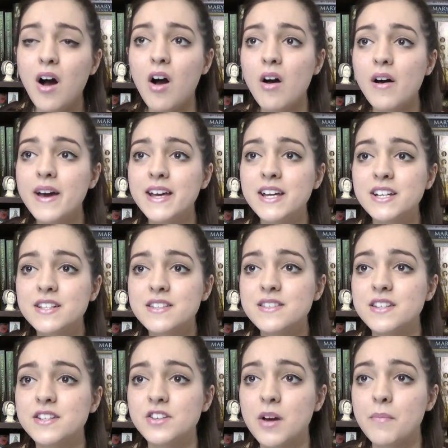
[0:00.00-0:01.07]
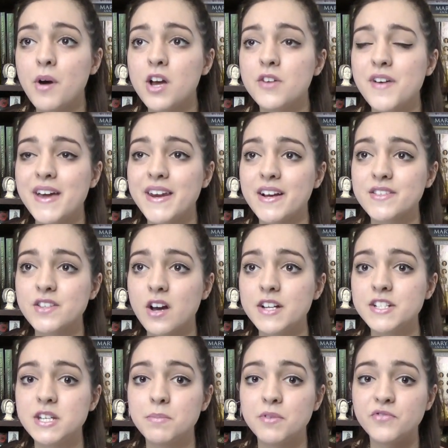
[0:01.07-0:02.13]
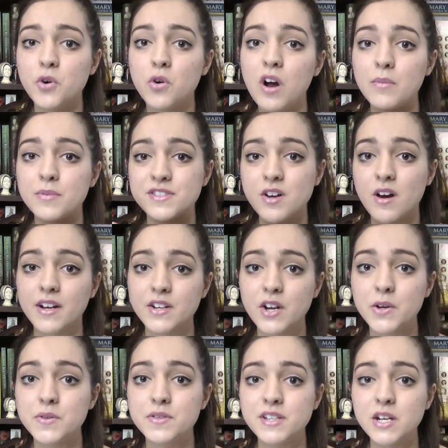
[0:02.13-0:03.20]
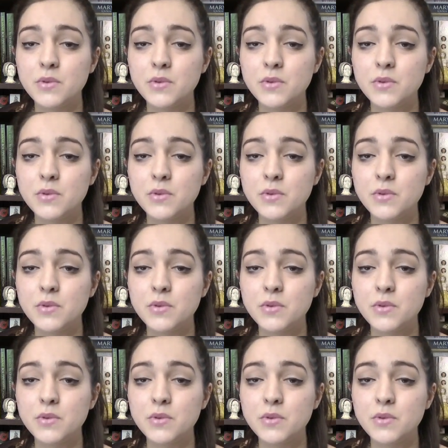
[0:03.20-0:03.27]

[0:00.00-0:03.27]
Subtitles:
I considered I might have had anxiety before I was diagnosed.